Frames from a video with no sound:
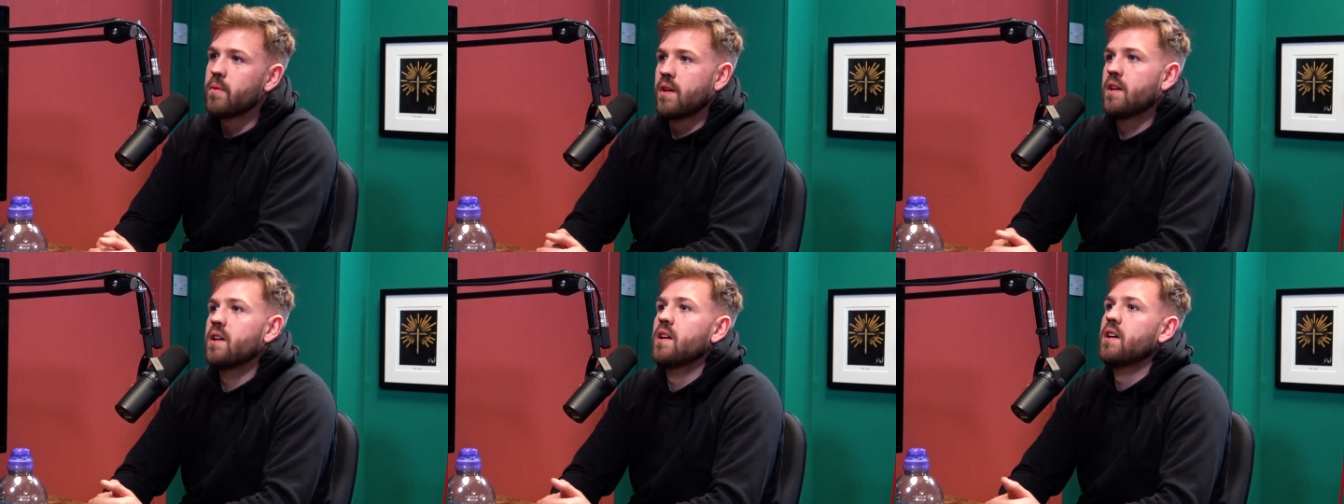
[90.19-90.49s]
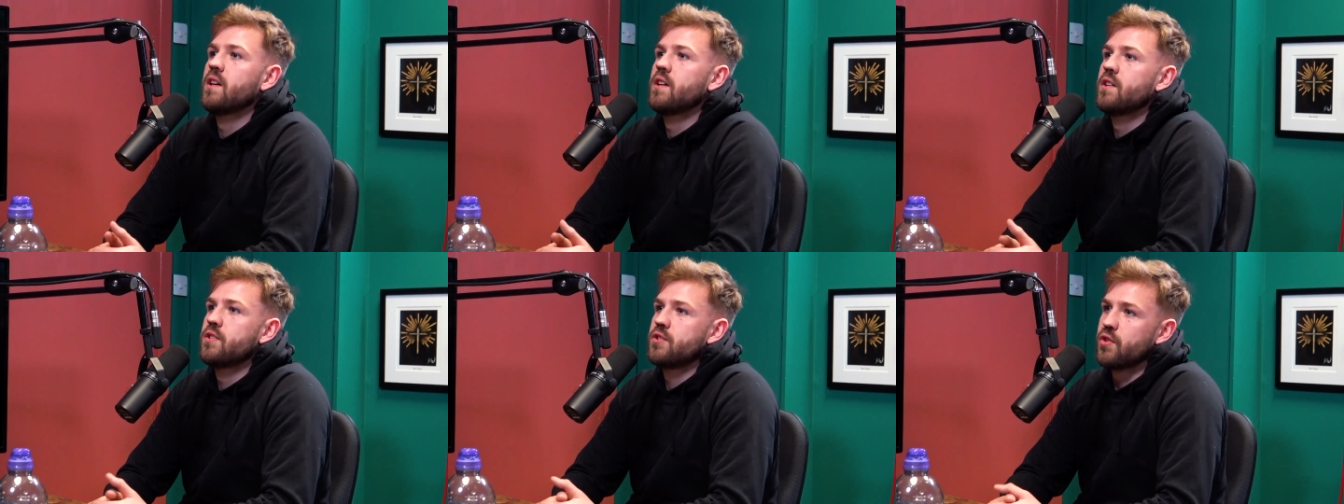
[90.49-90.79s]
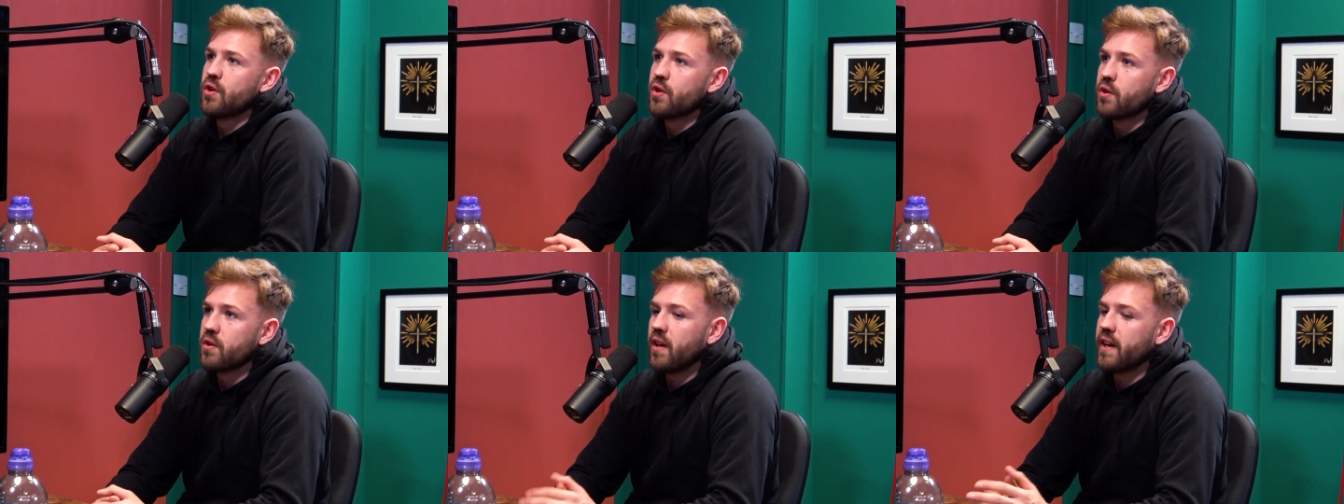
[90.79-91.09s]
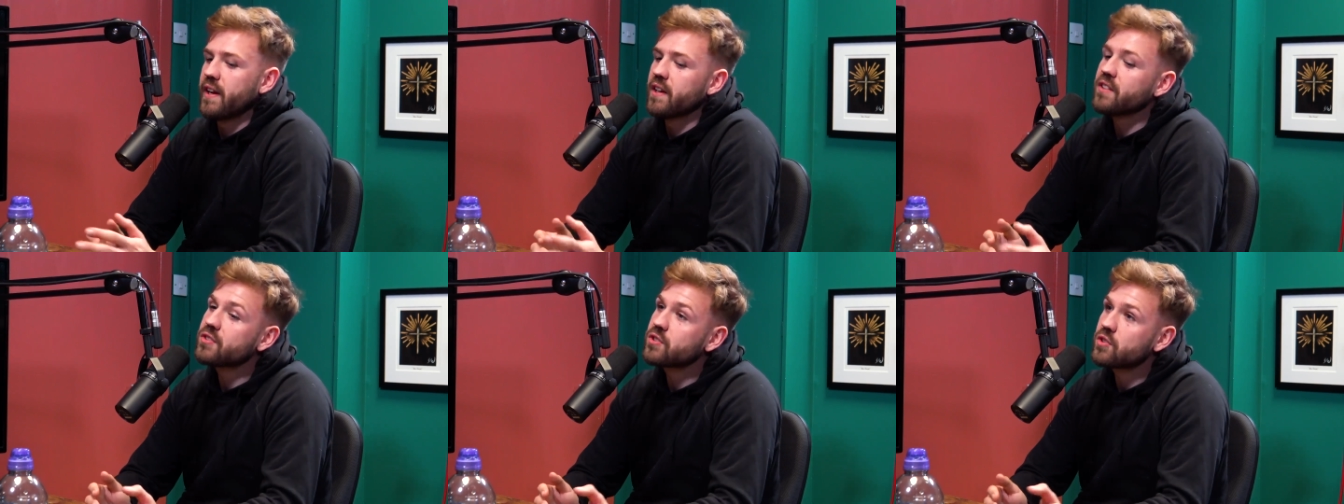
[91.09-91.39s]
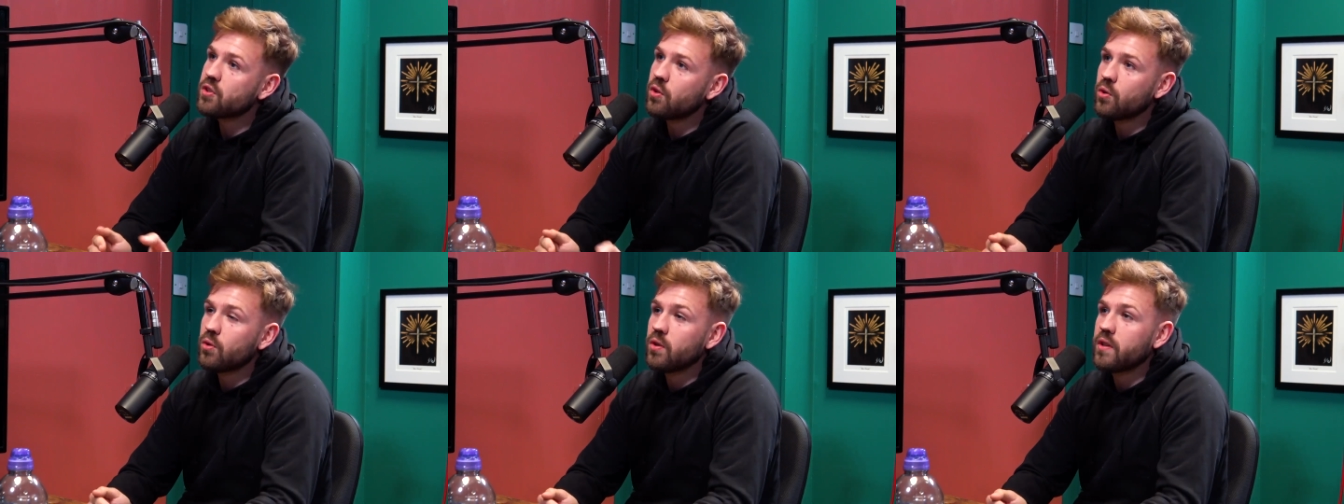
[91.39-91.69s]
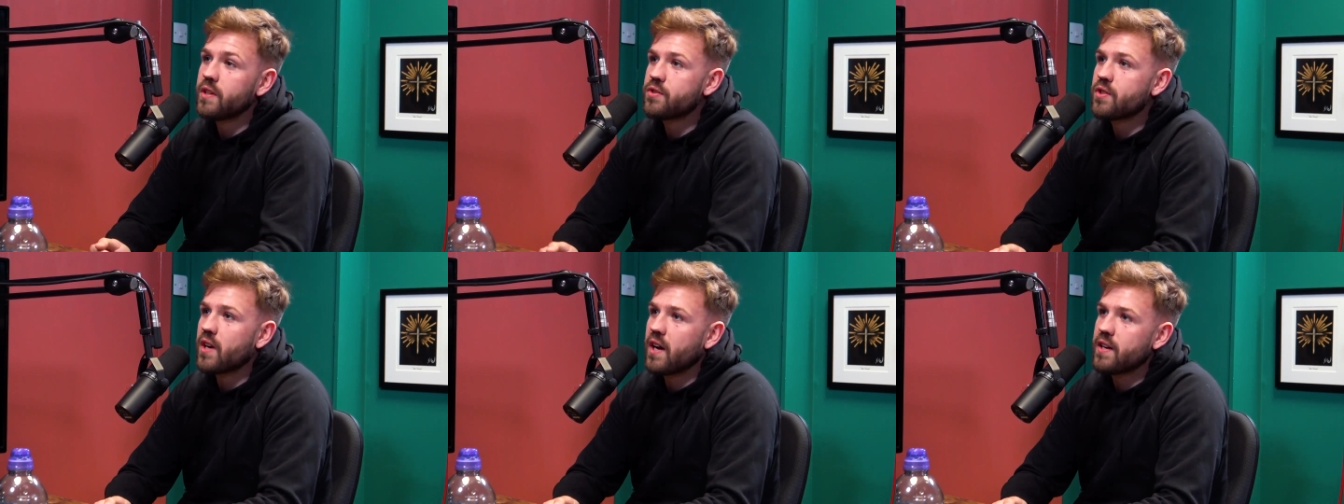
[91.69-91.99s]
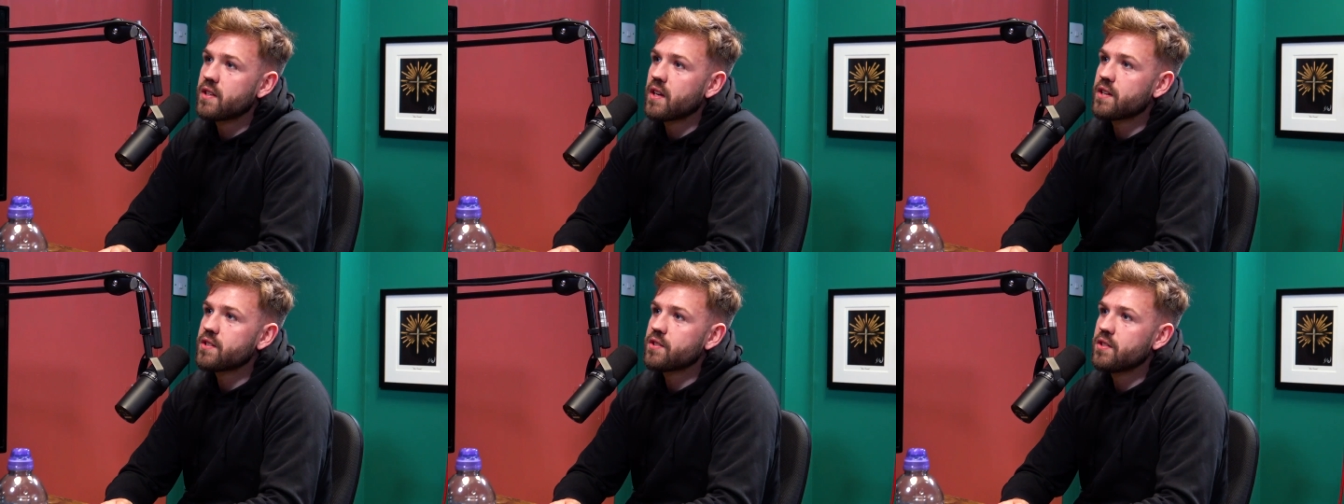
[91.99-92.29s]
Yeah, yeah. So you're like slowly
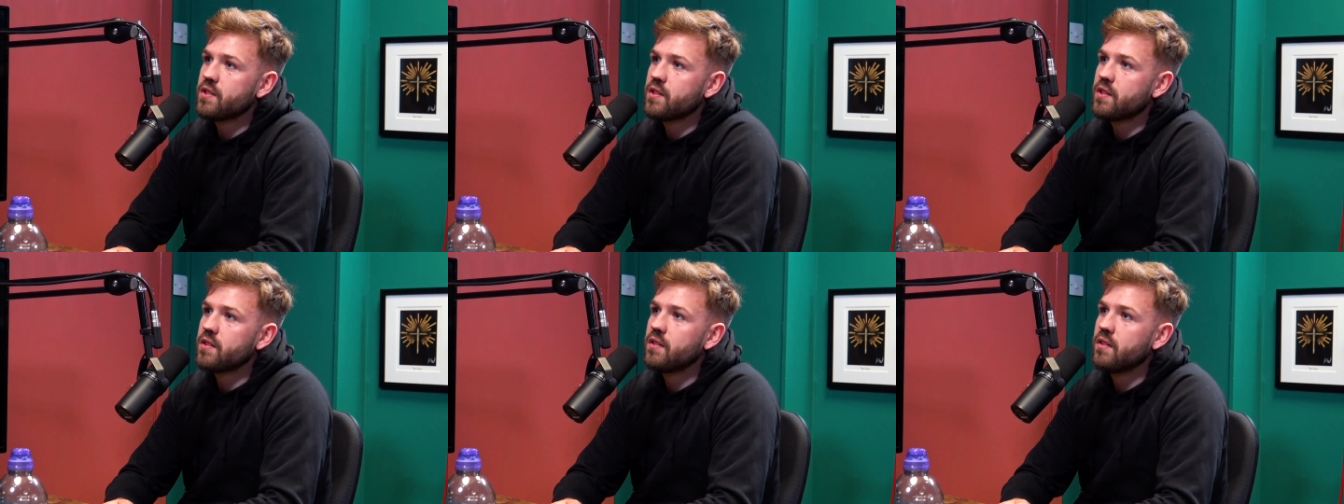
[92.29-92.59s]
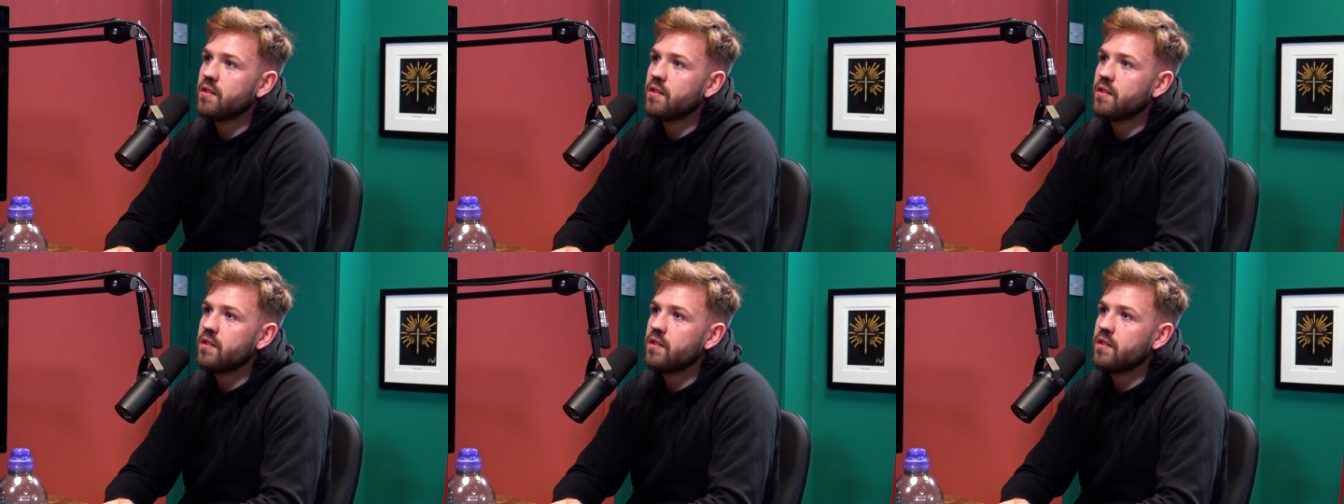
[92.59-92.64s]
transitioning